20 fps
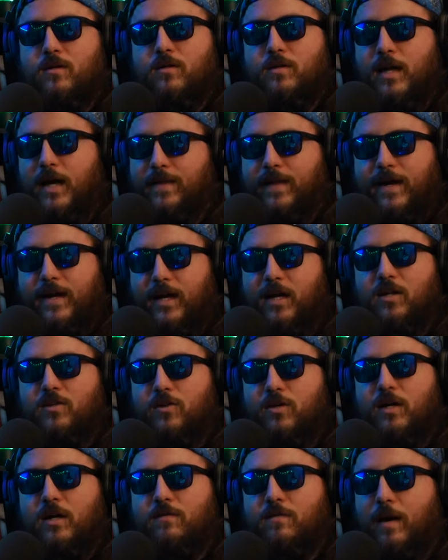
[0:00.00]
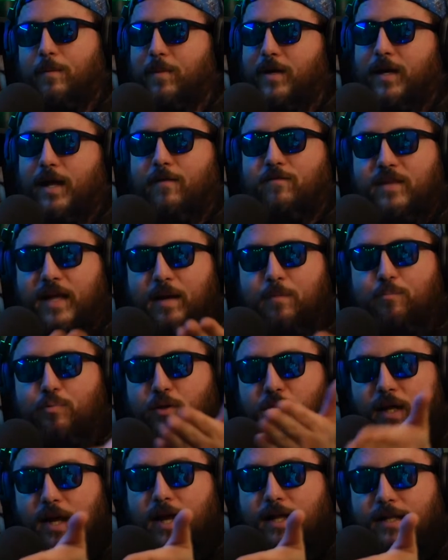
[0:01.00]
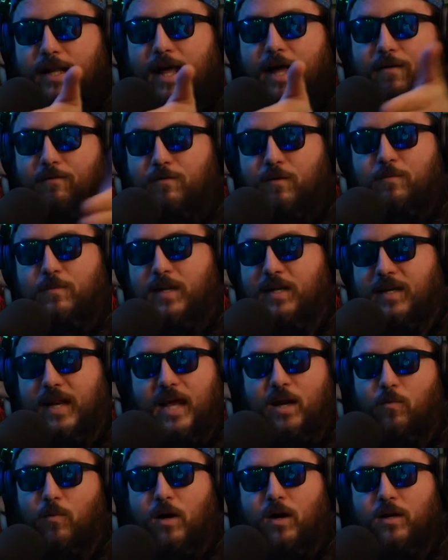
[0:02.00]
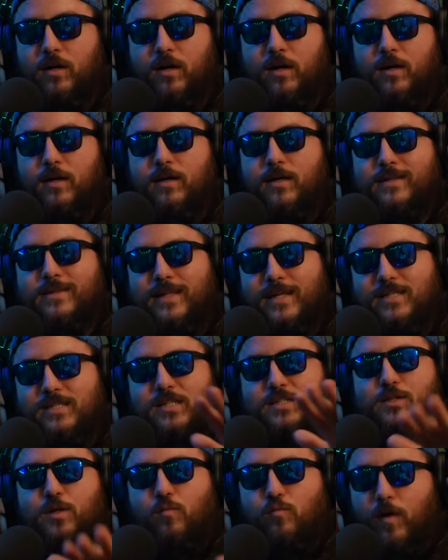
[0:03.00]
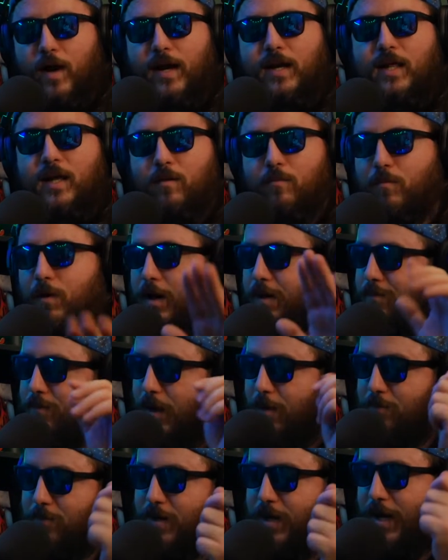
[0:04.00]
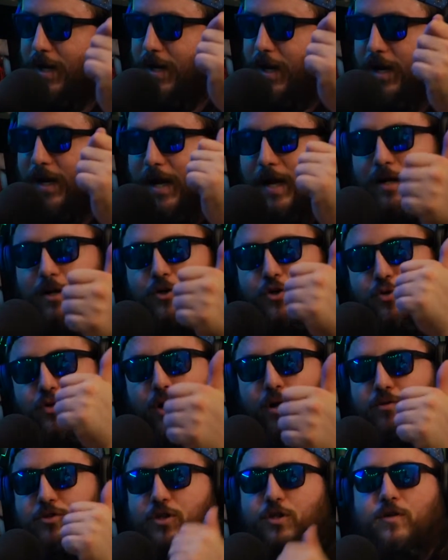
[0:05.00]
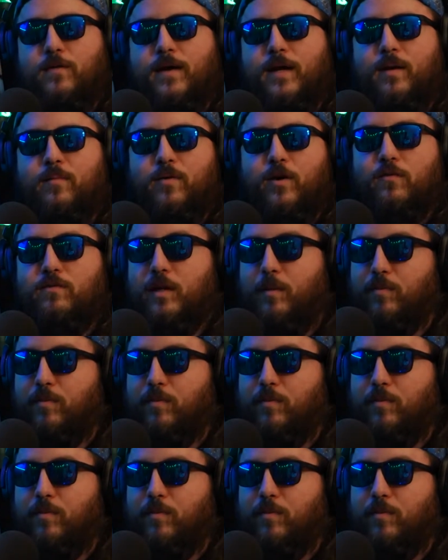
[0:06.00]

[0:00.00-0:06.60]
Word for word: Yeah, that kind of looked like... I mean, if they plan that from the day one, this is the writing. I, I'm getting... Again, kudos to the writing, bro, if they